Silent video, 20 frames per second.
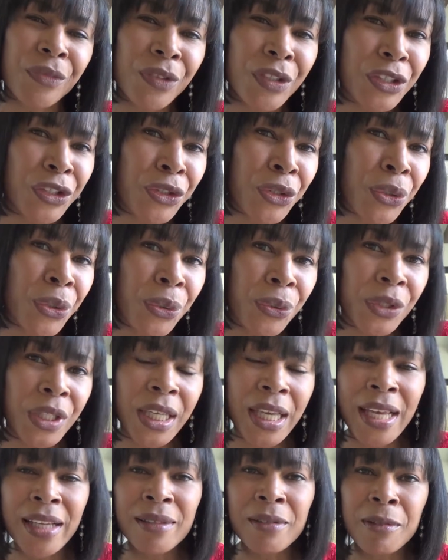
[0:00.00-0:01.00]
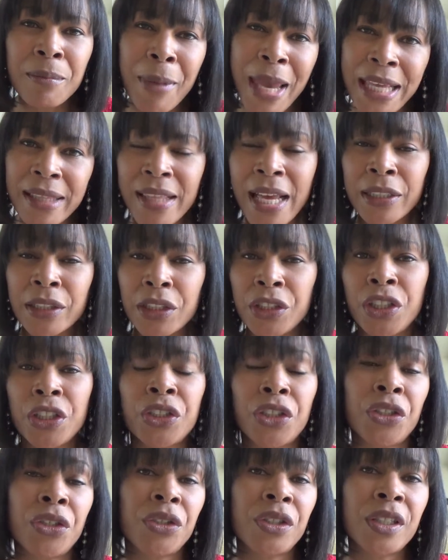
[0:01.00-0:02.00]
you can make that
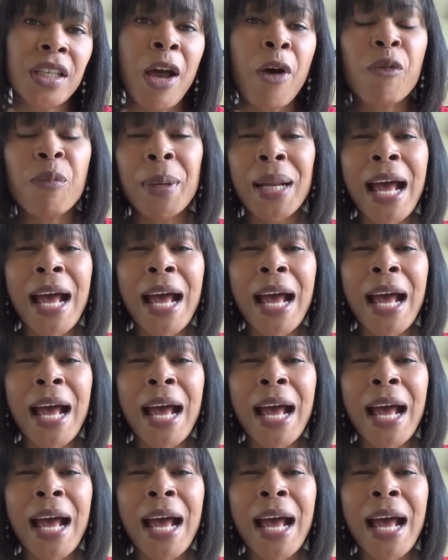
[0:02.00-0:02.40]
decision yourself,